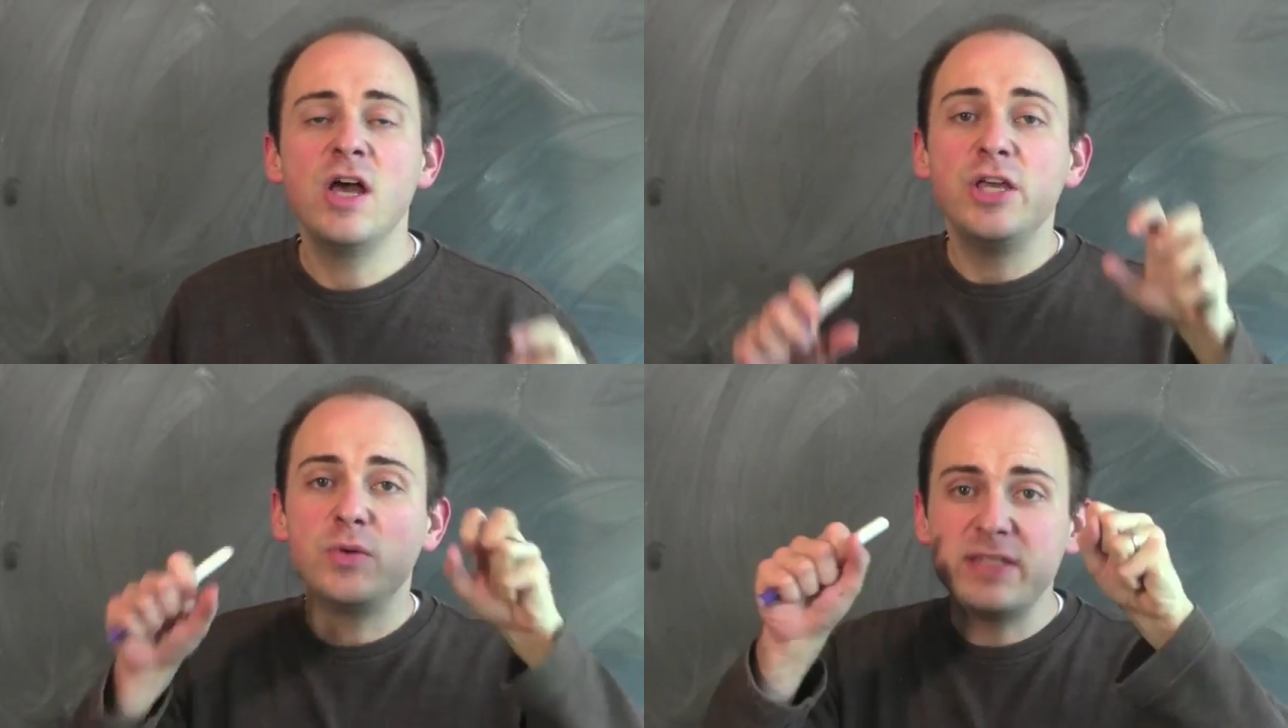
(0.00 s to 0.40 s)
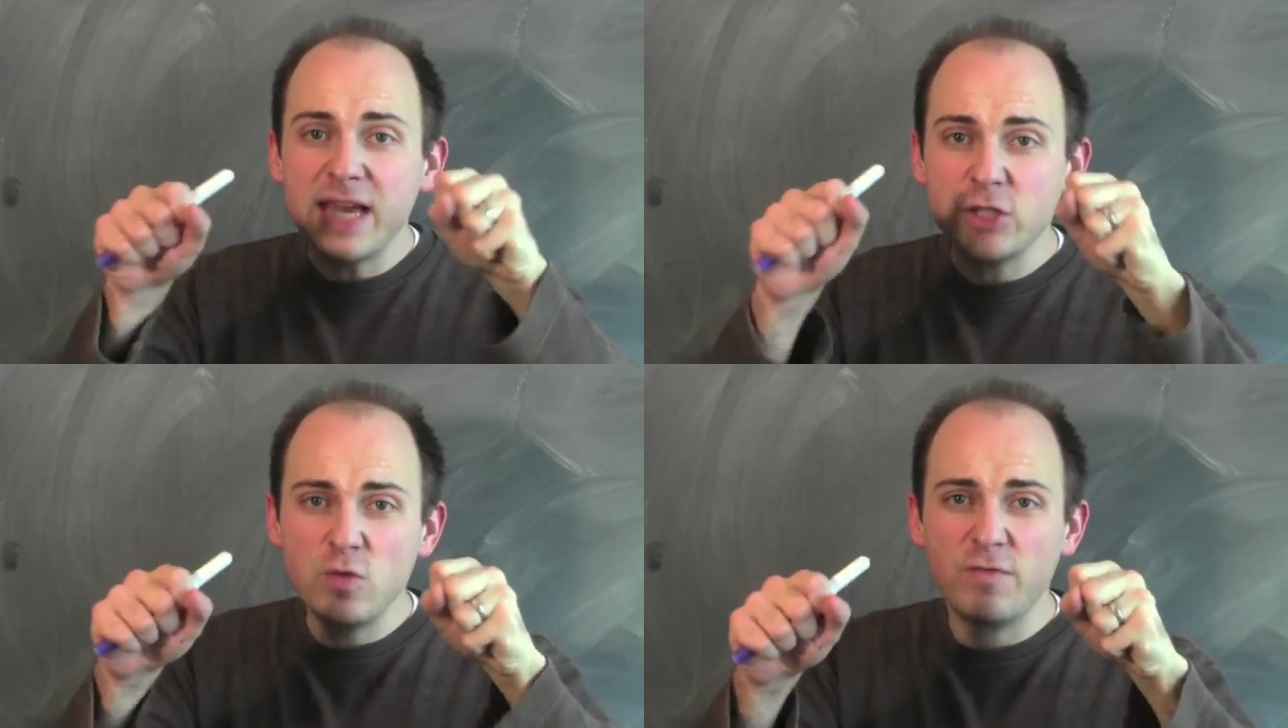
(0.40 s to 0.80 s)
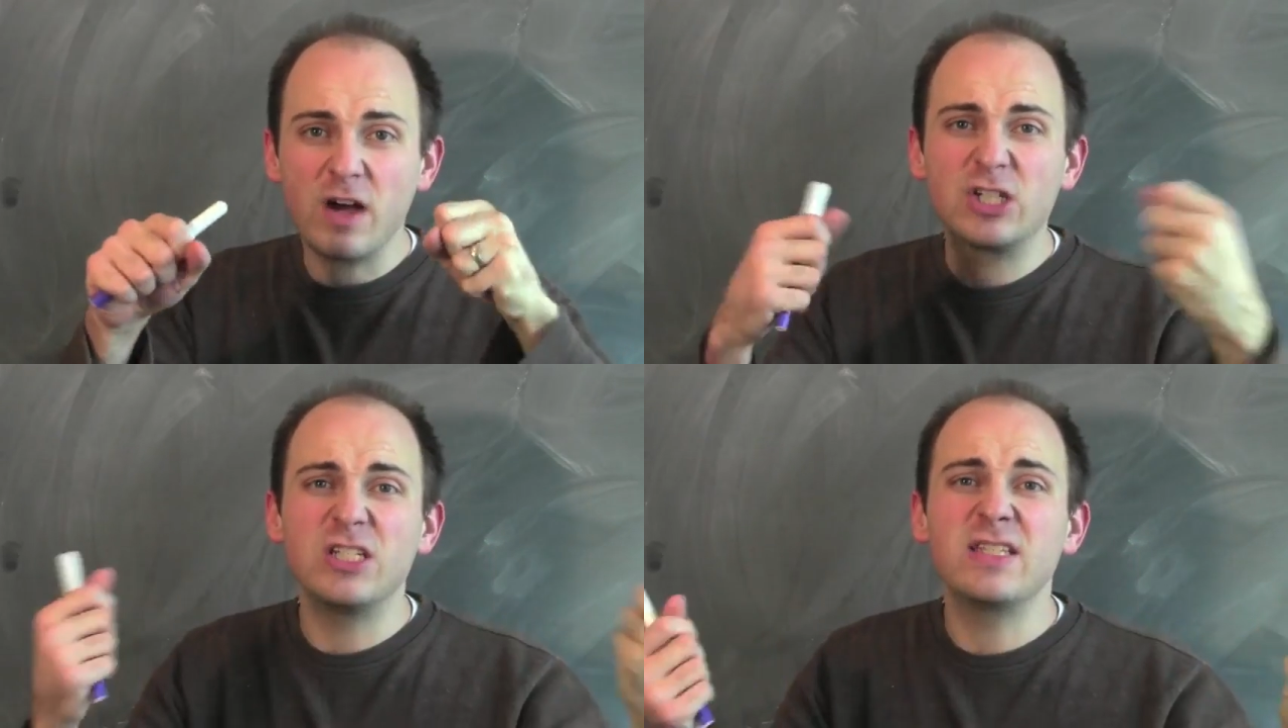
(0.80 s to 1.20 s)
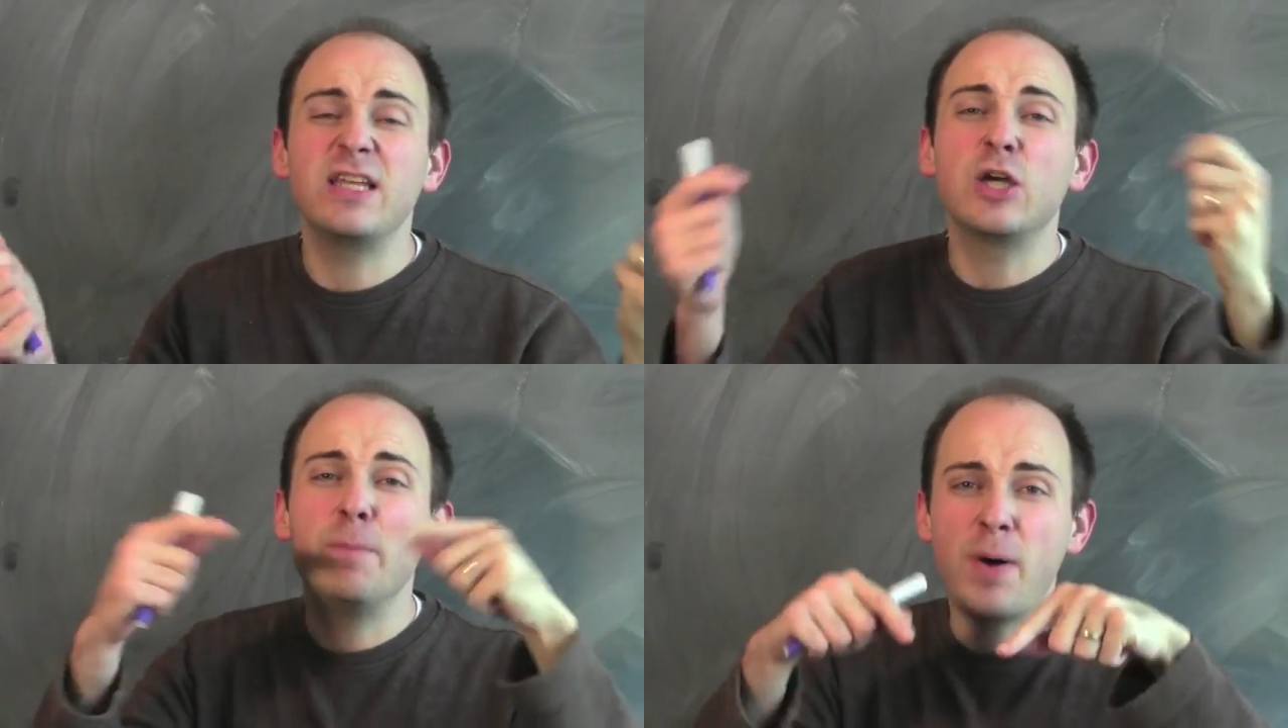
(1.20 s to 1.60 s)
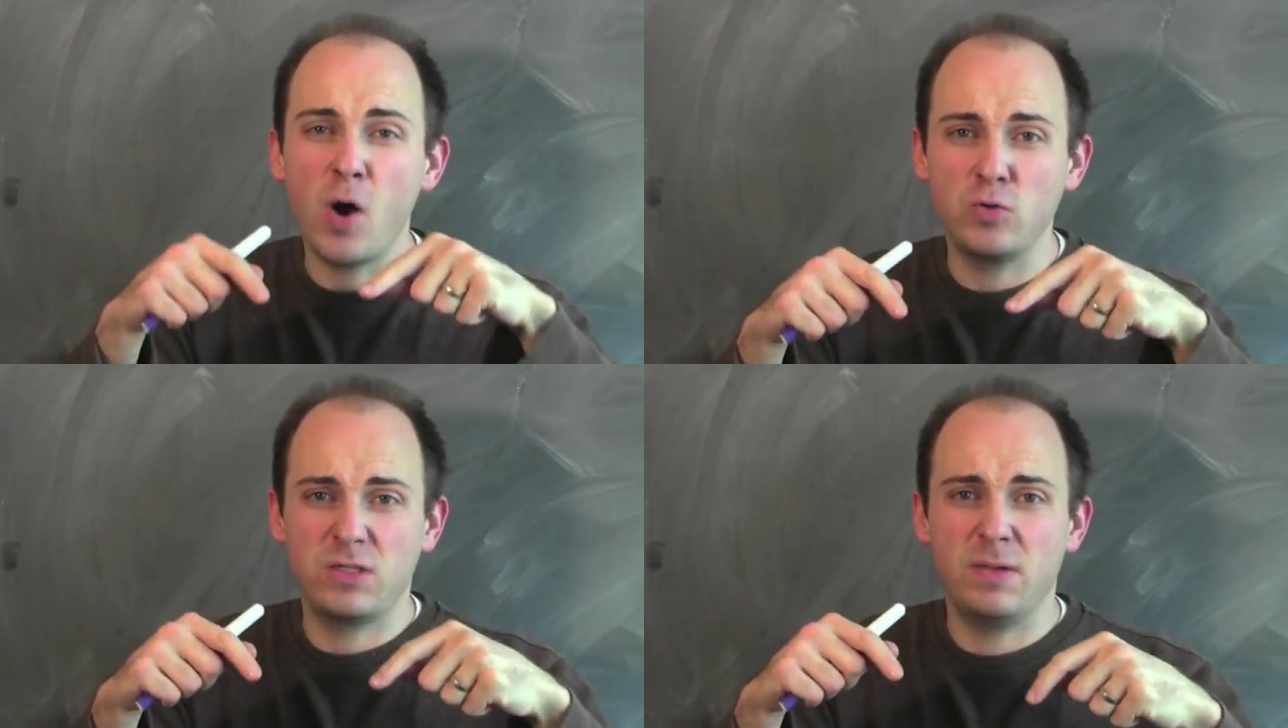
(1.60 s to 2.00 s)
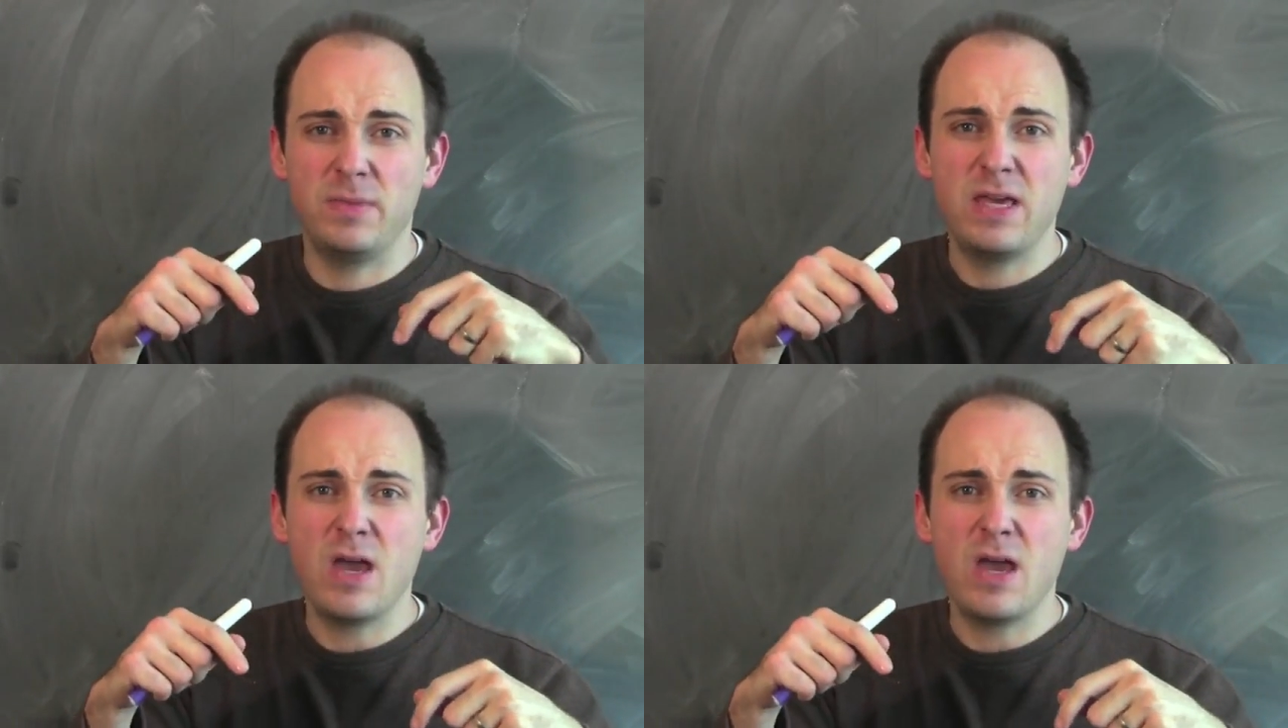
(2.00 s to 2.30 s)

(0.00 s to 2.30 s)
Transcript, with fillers: You can take two functions and compose them,